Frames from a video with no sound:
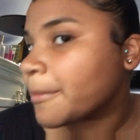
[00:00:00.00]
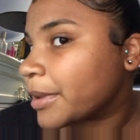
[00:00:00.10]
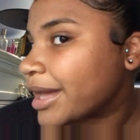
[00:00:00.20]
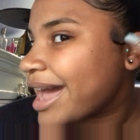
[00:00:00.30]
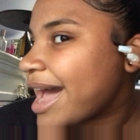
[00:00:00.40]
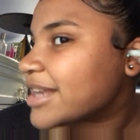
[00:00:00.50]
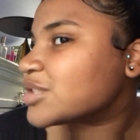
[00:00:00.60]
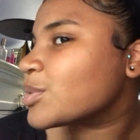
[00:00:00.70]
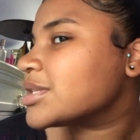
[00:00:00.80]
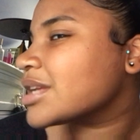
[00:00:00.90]
but I
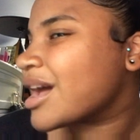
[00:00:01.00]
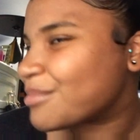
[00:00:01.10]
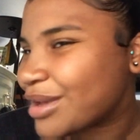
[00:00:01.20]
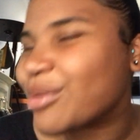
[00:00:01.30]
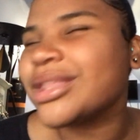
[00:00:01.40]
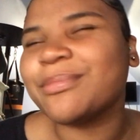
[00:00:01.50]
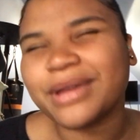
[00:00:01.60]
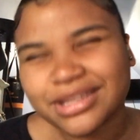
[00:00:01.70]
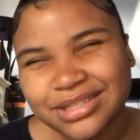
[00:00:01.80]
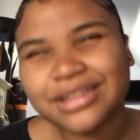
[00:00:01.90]
just wanted to come back with the
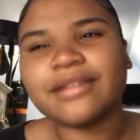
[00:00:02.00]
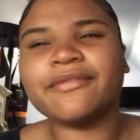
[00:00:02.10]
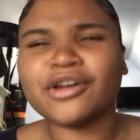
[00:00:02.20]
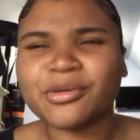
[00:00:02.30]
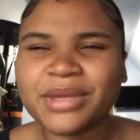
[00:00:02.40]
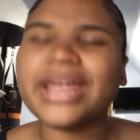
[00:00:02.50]
basic, you feel me,